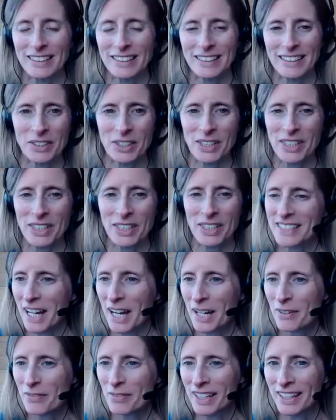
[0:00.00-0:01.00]
let's just
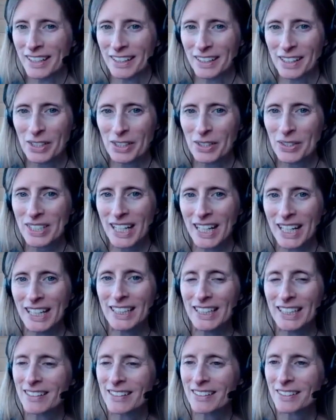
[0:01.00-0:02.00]
dive in. Can you
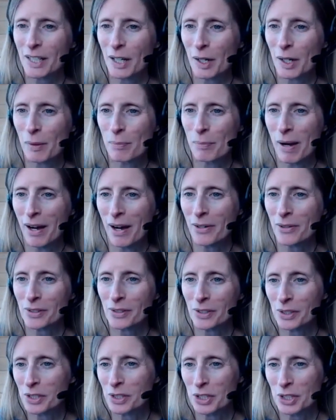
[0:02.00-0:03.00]
tell us
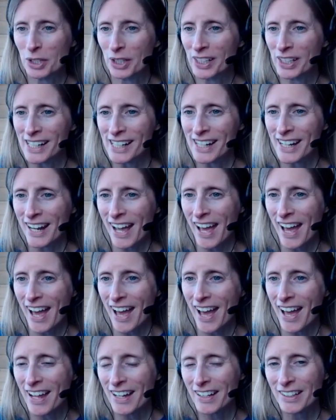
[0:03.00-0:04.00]
about your journey
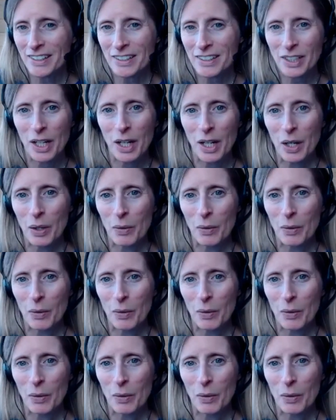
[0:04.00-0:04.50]
and